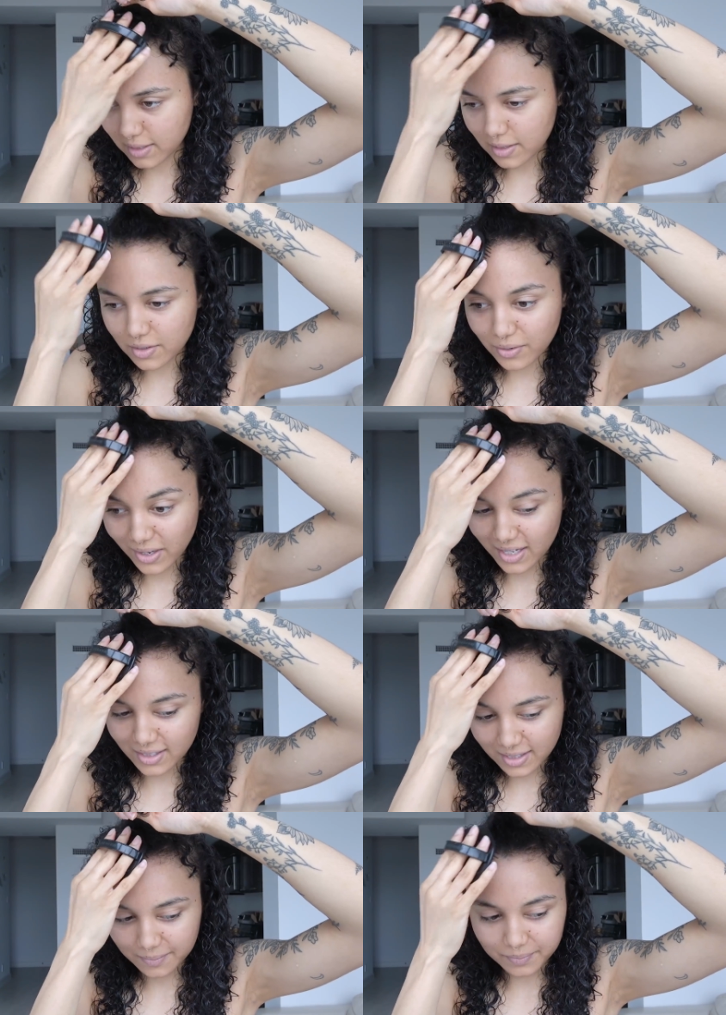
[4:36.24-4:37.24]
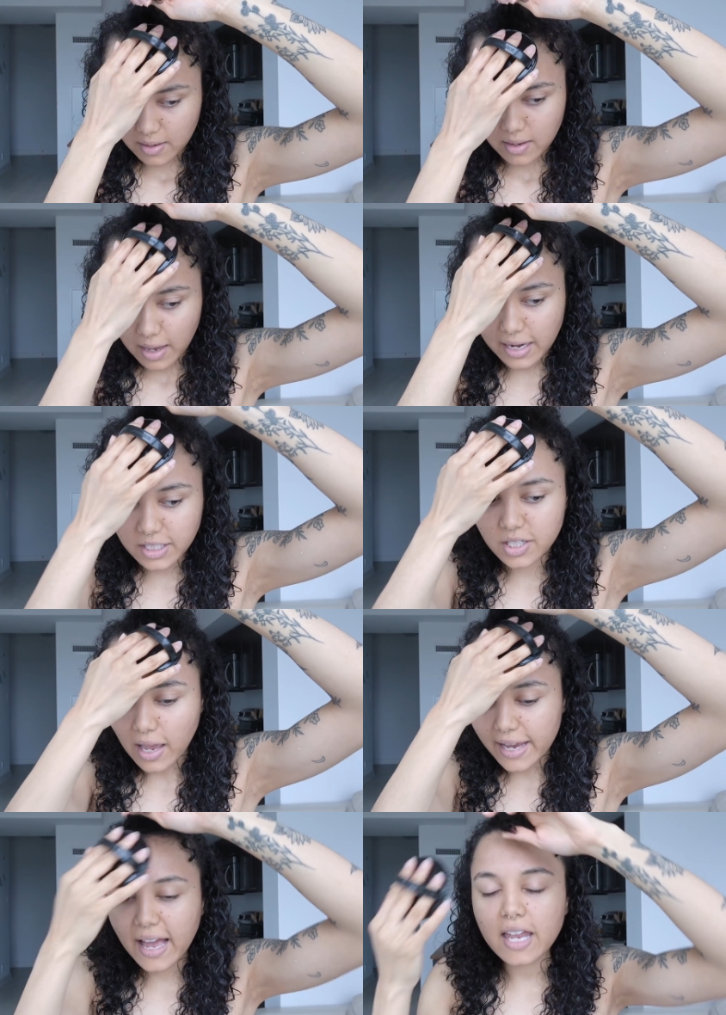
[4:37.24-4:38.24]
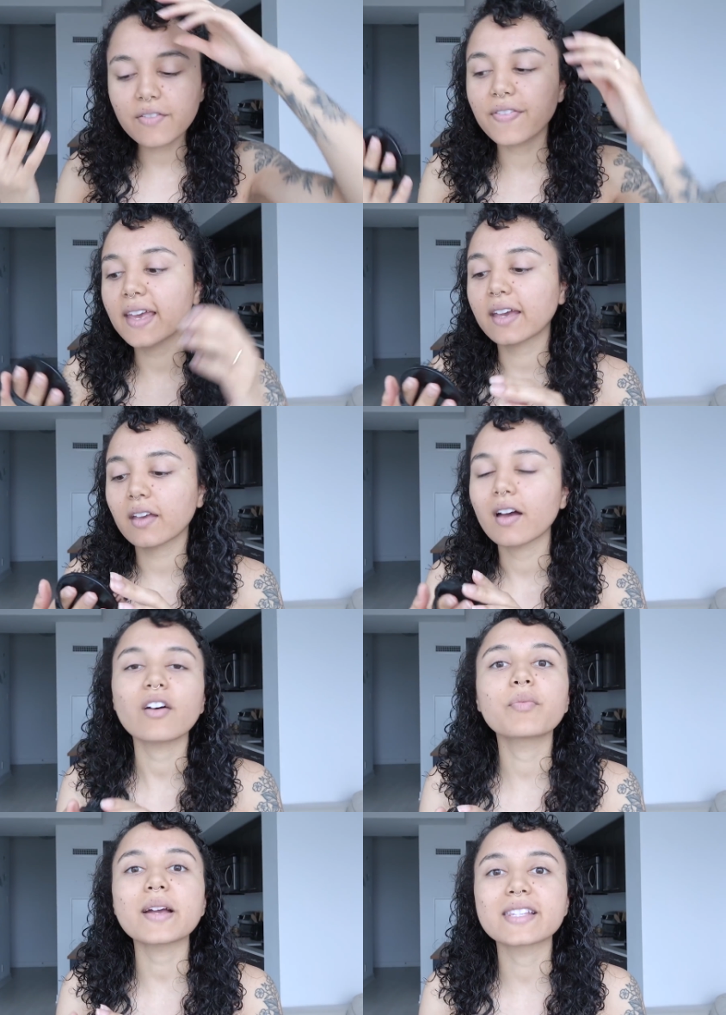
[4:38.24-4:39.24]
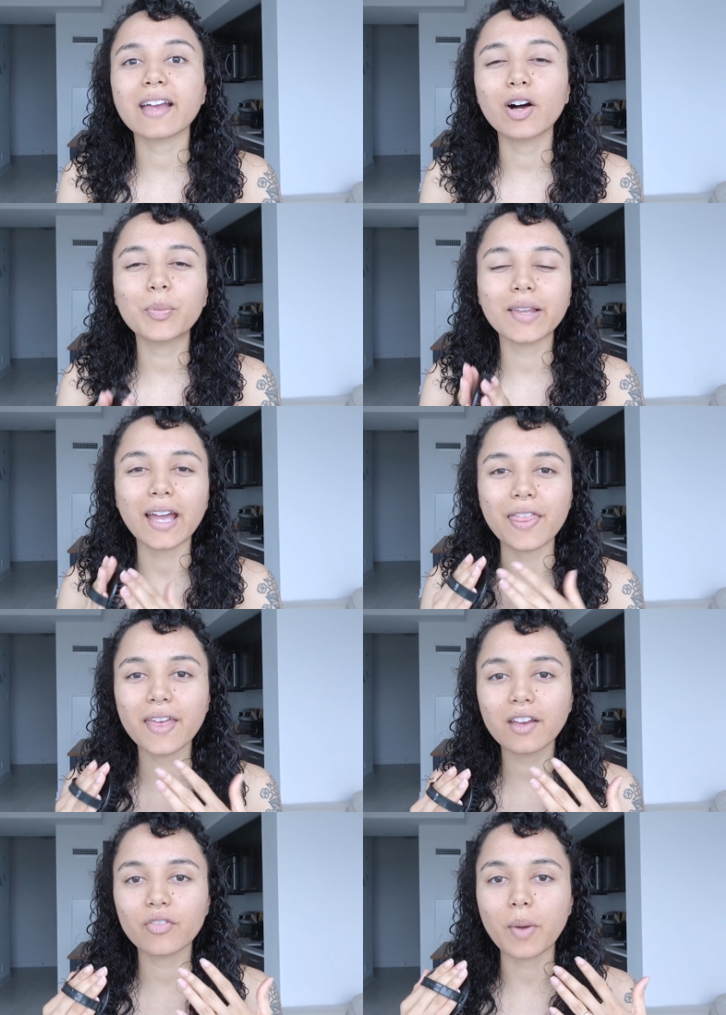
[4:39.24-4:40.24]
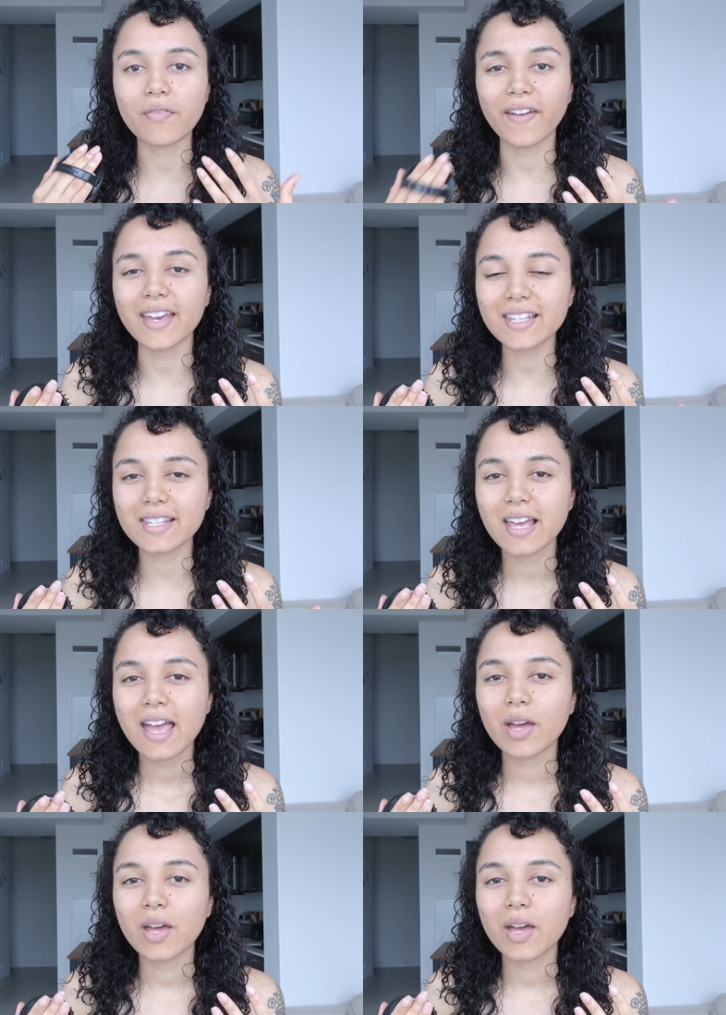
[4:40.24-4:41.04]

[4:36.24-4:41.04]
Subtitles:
This is so nice. And I kind of think of my scalp like I think of my face,